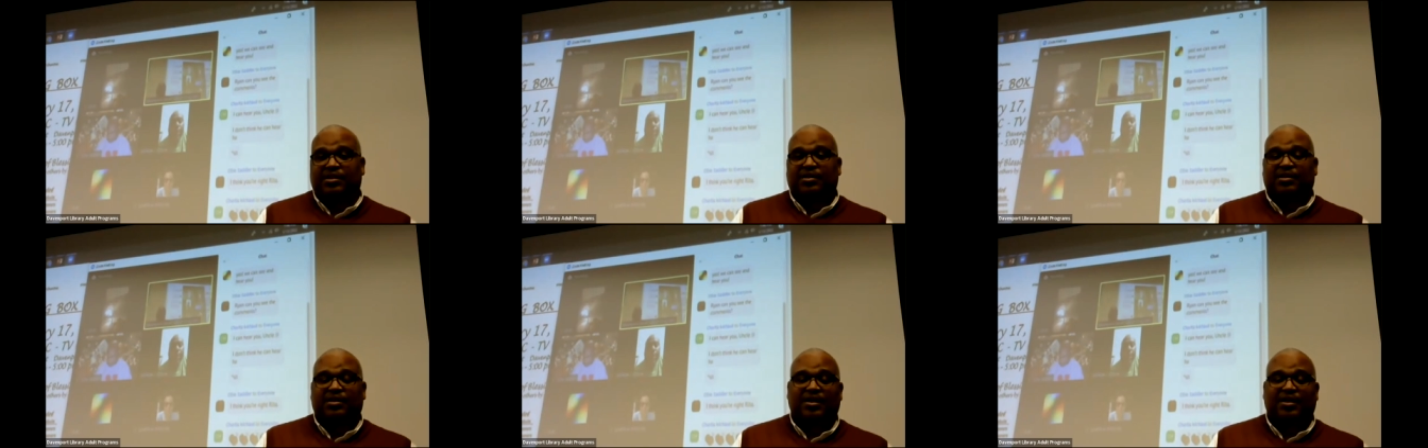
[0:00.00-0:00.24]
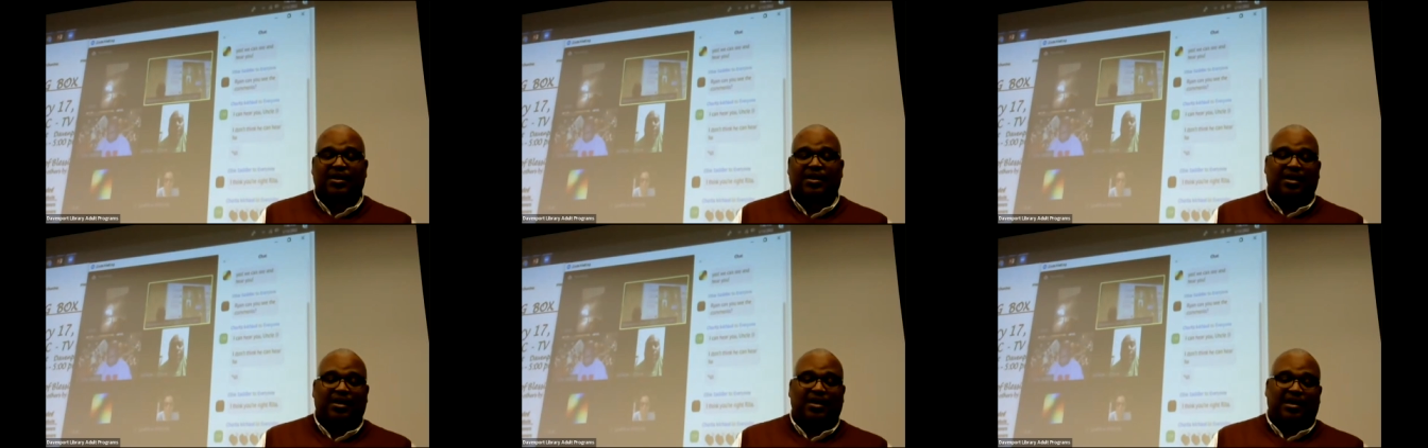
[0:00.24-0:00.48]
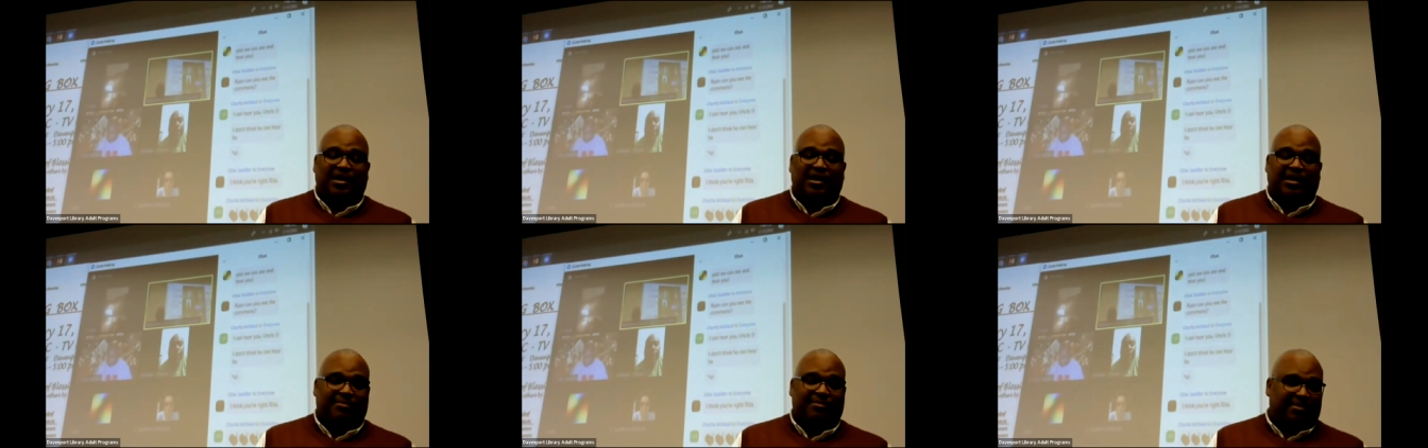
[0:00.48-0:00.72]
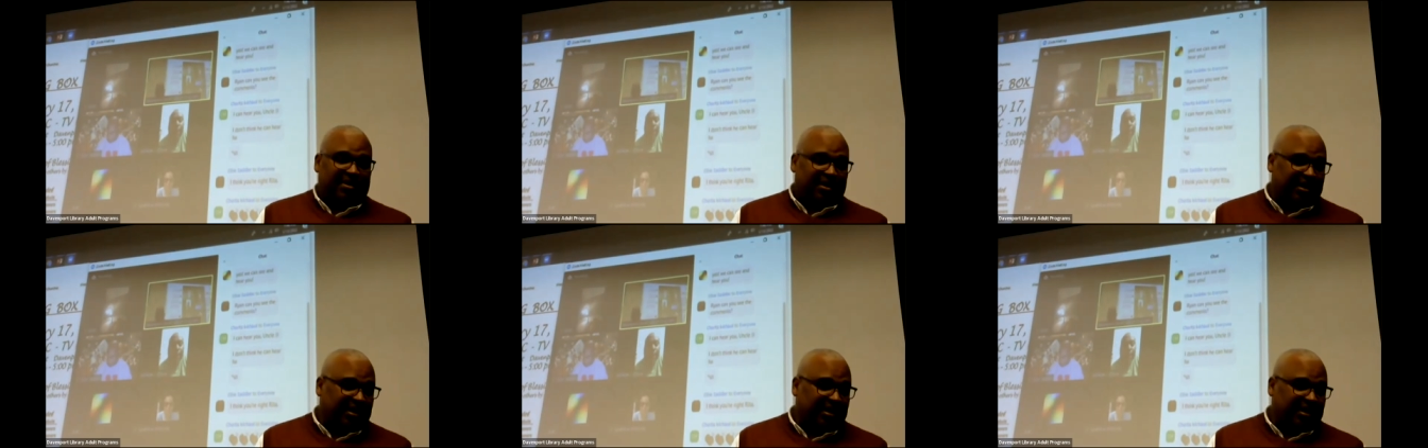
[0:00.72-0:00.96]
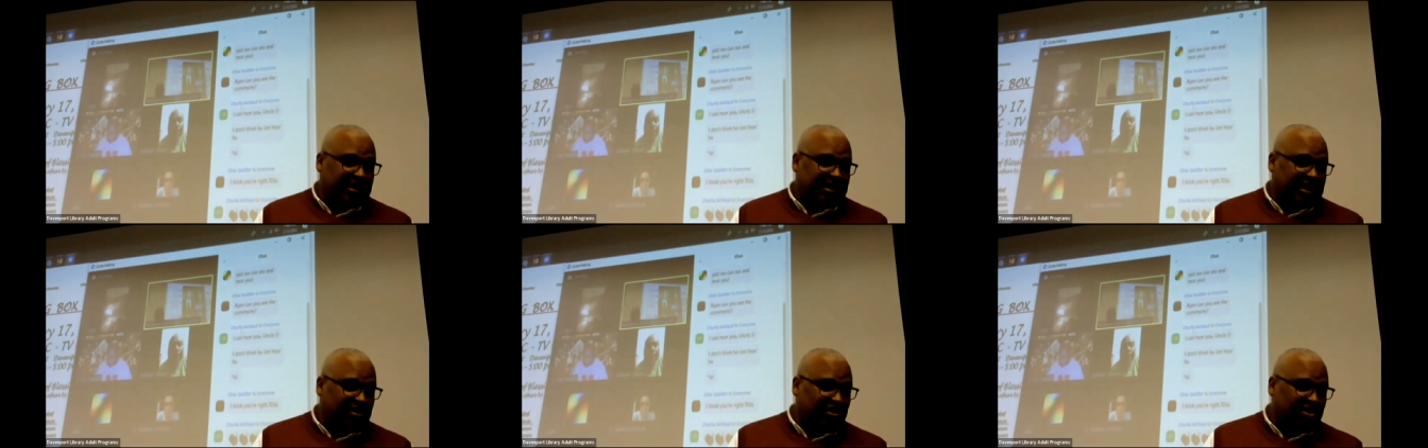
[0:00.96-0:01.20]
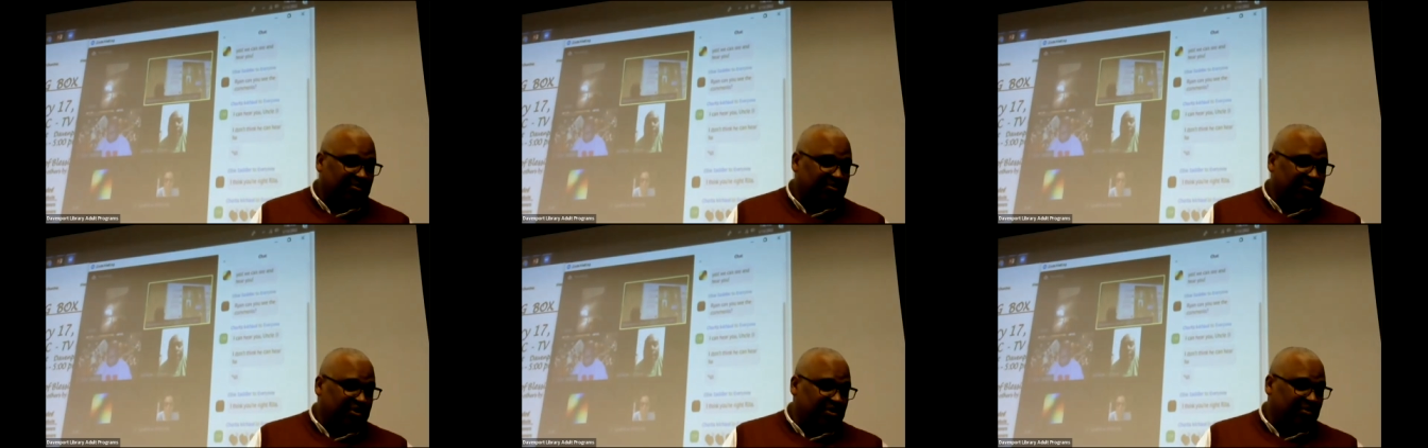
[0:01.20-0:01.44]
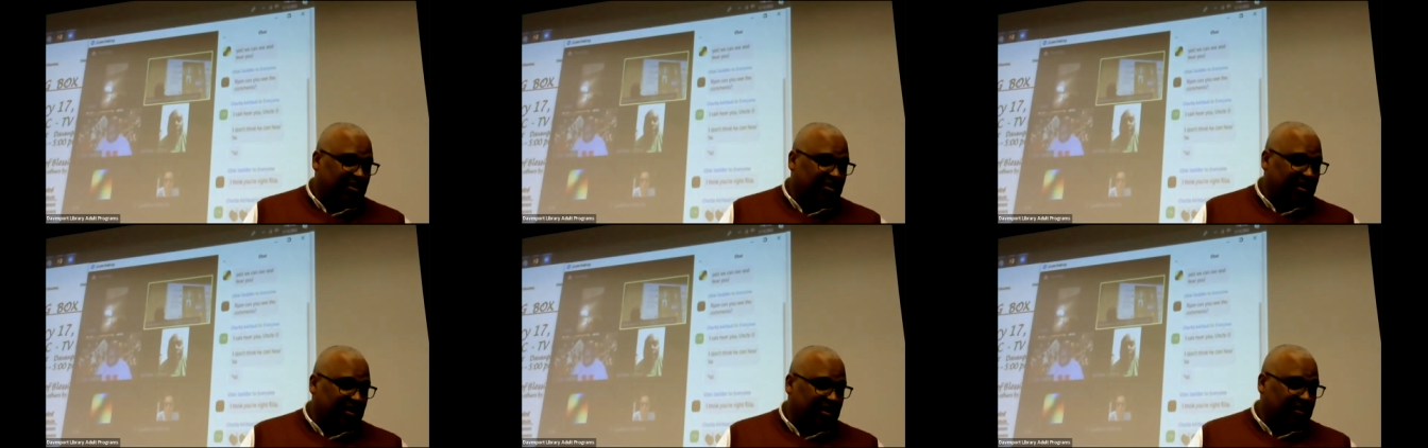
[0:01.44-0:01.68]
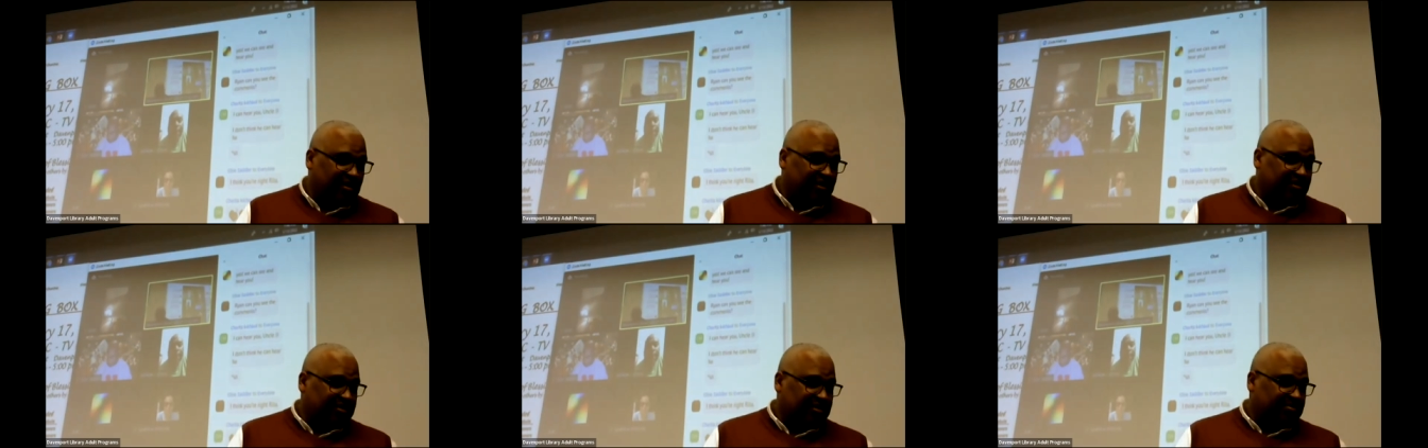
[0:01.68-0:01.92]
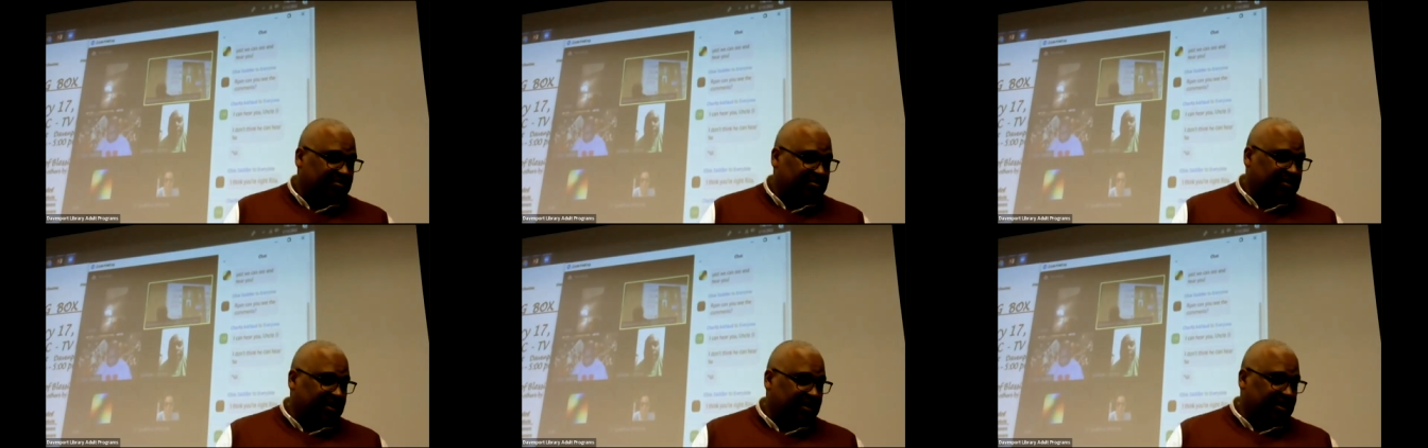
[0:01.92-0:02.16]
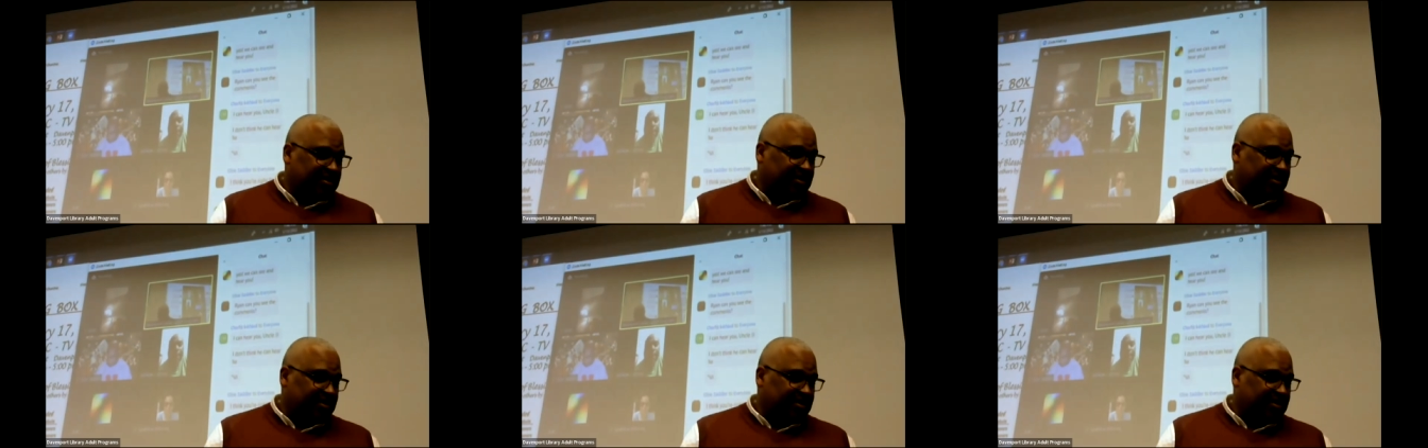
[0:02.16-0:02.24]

And again, I hope you all learned some